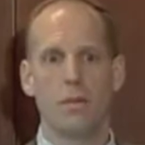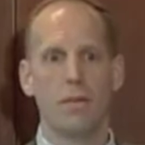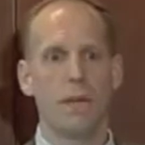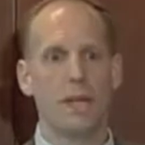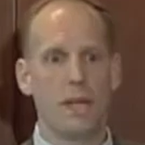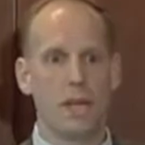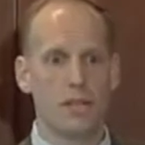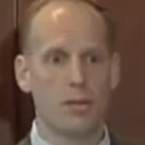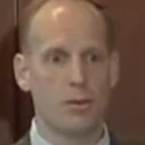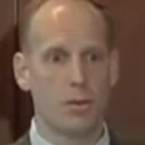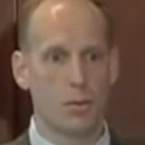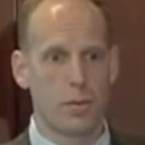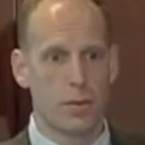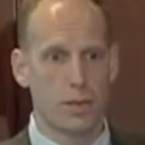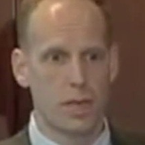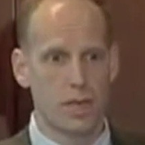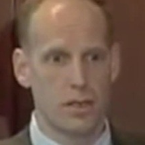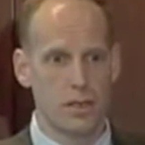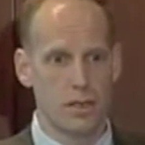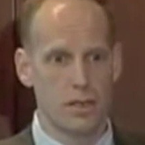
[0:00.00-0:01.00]
be an S
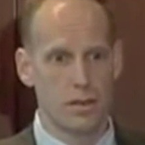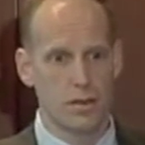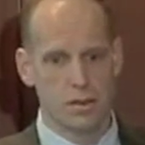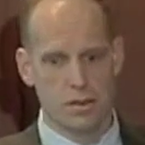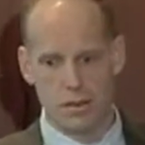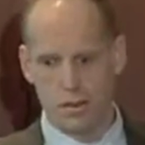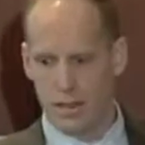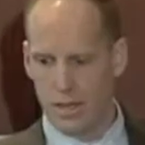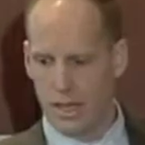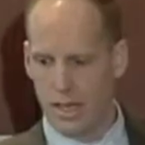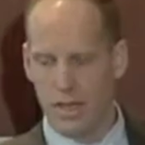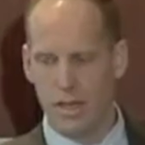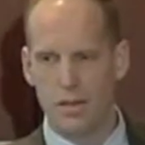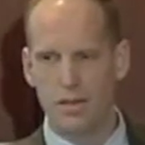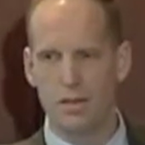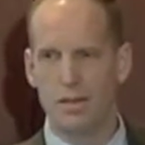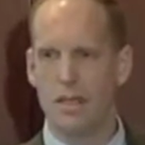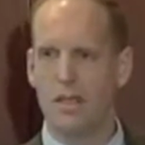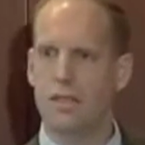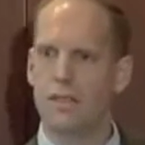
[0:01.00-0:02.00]
corporation.
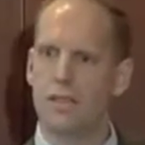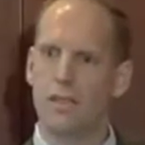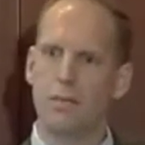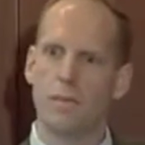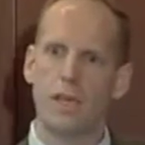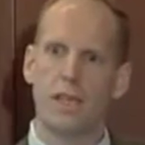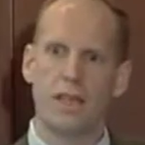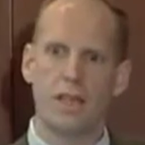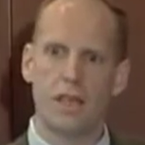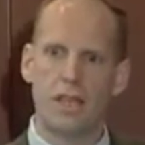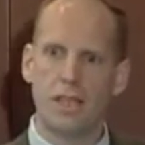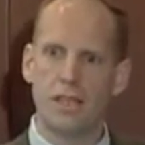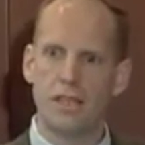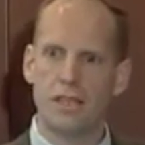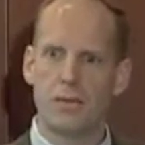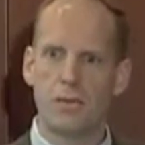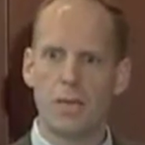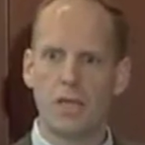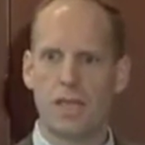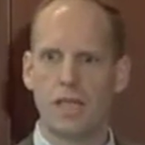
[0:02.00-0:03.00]
LLCs can make an
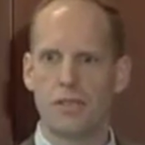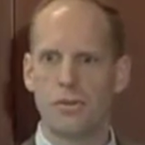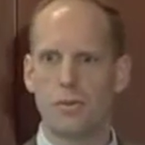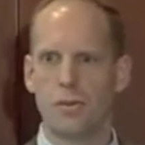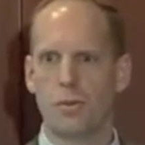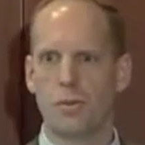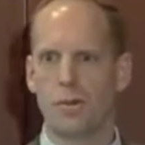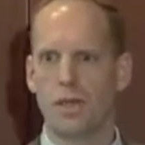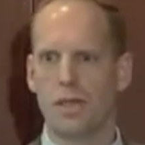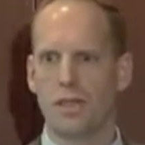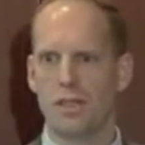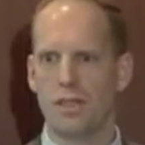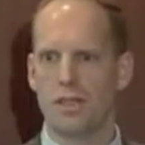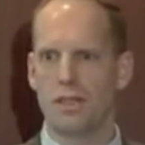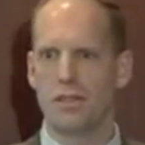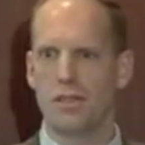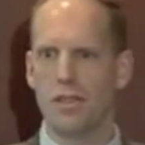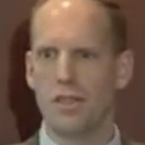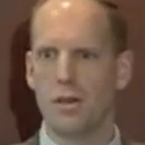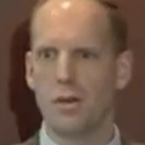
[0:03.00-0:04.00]
election to be an S
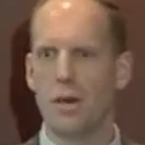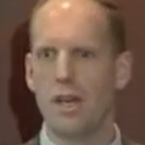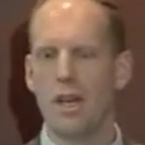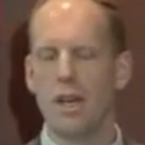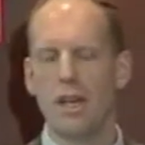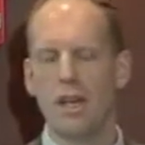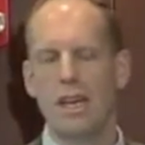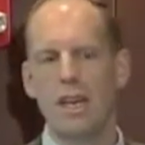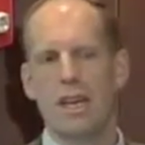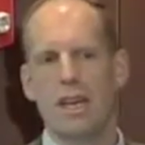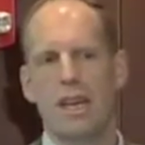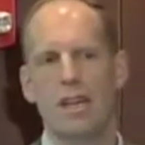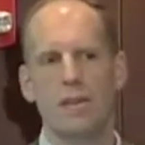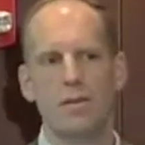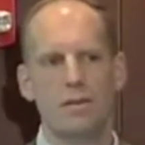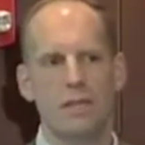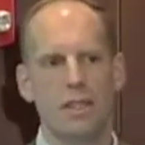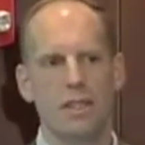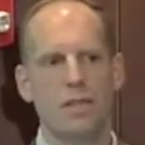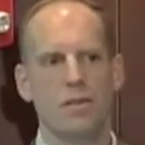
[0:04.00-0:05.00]
corporation. So
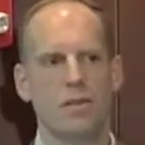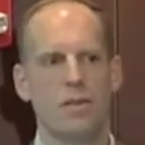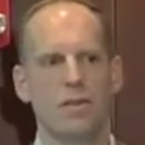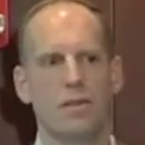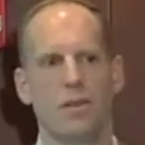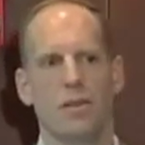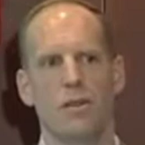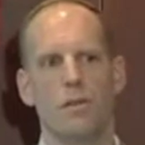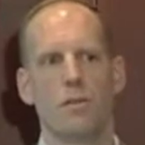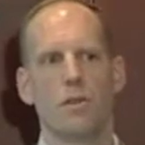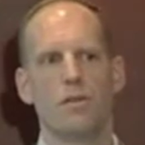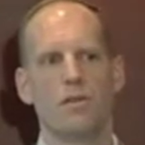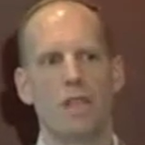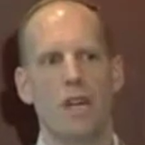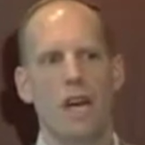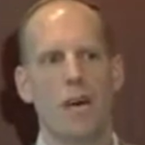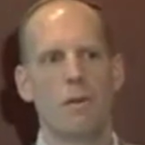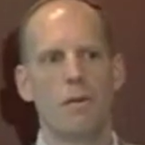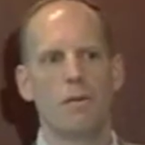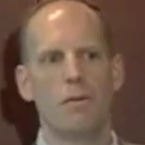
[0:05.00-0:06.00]
LLCs are the most
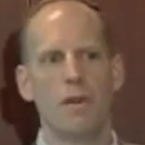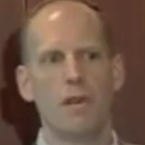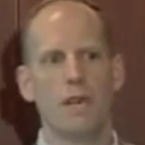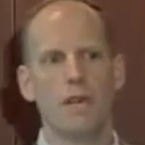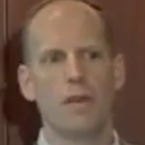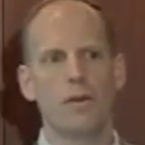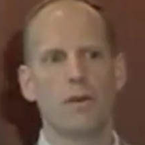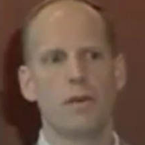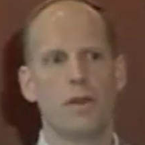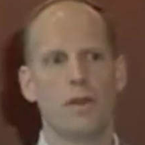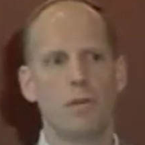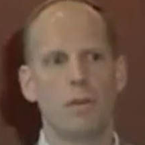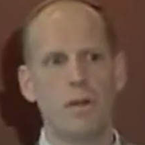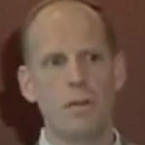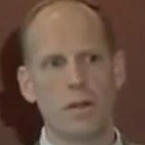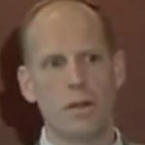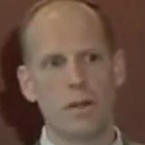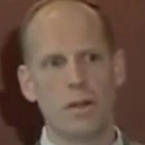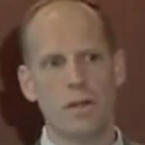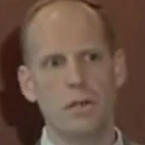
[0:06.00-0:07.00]
common vehicle that
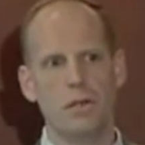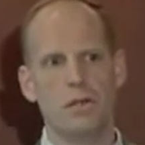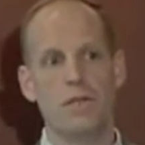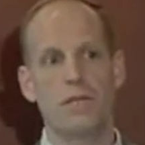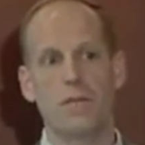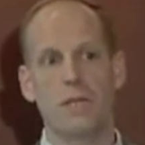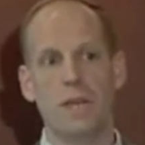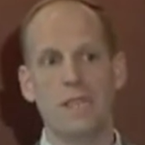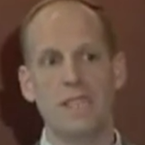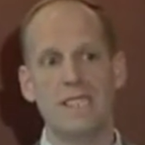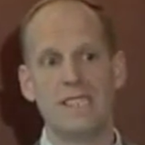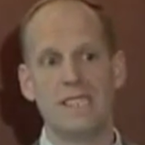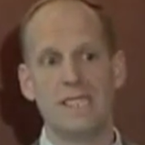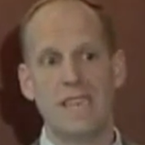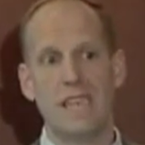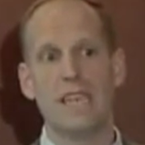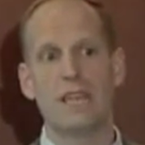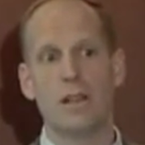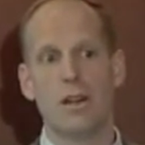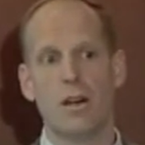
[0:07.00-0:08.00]
people are using from a
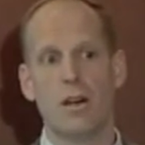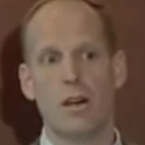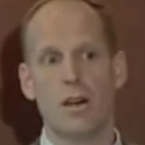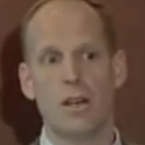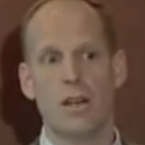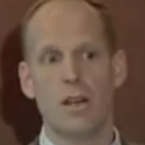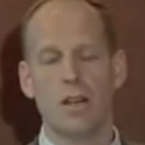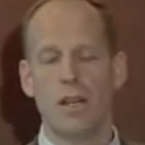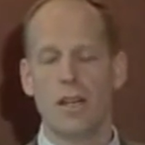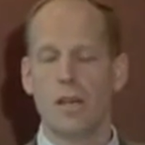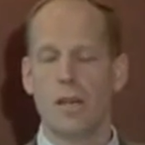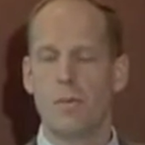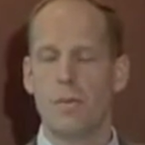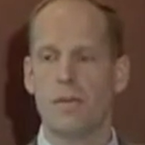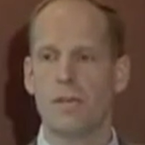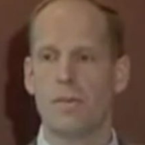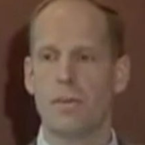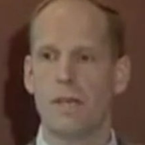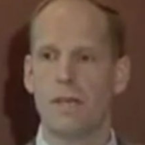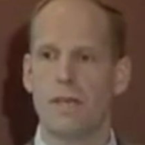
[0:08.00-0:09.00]
state law
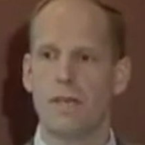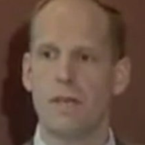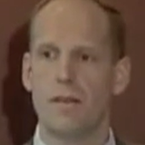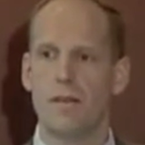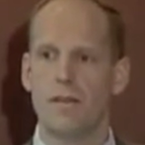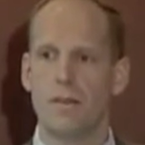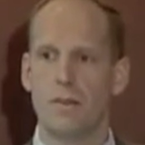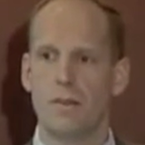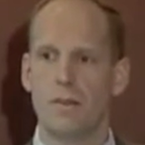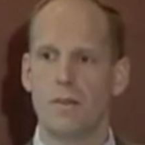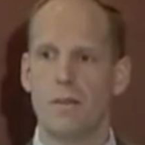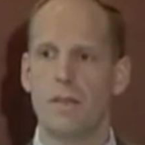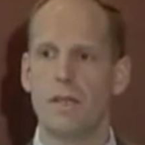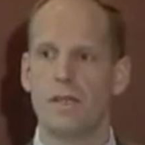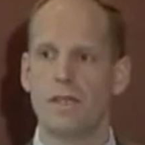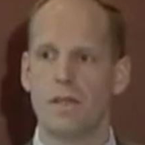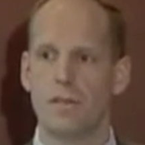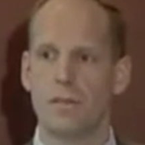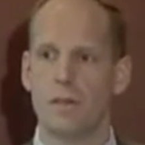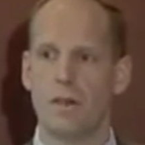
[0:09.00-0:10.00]
perspective to do
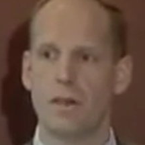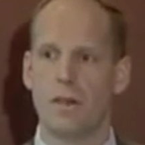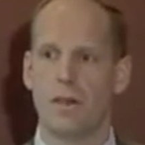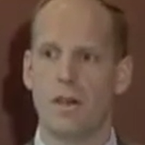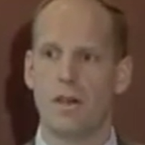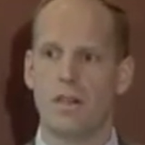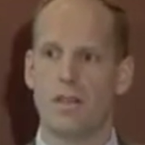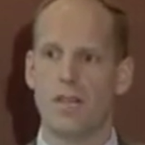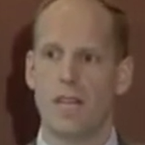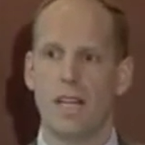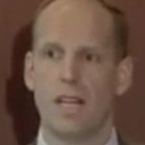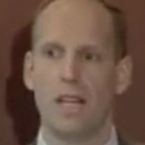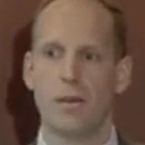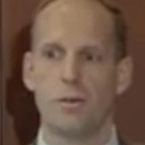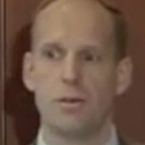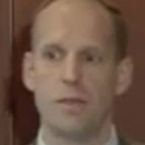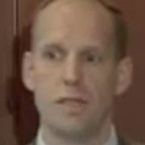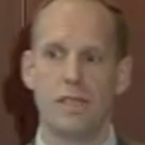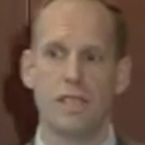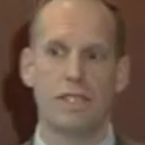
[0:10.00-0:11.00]
business, because
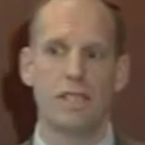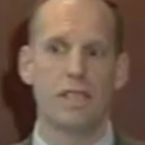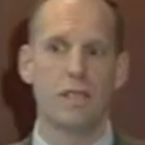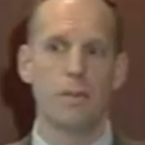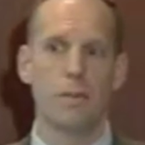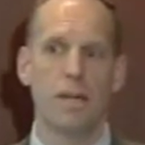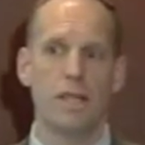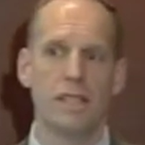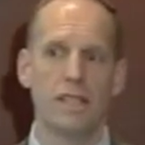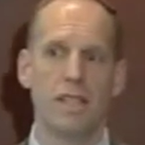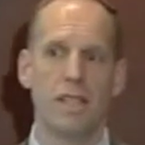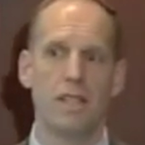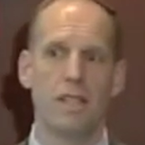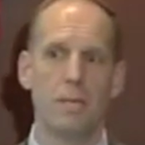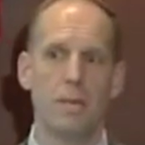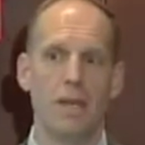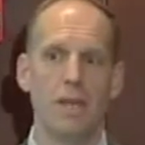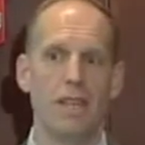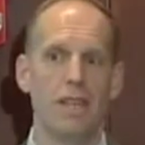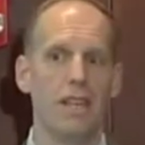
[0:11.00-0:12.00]
LLCs can basically
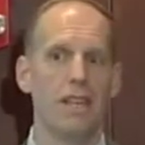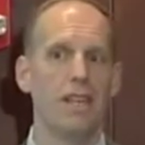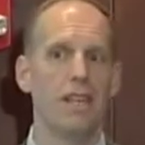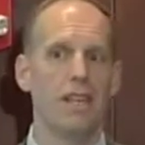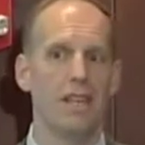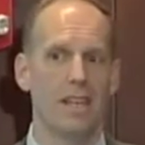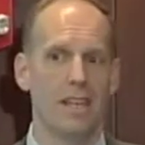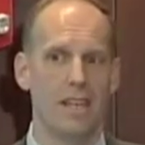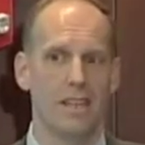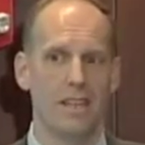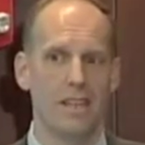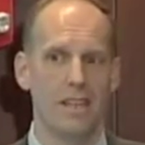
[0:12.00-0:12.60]
be anything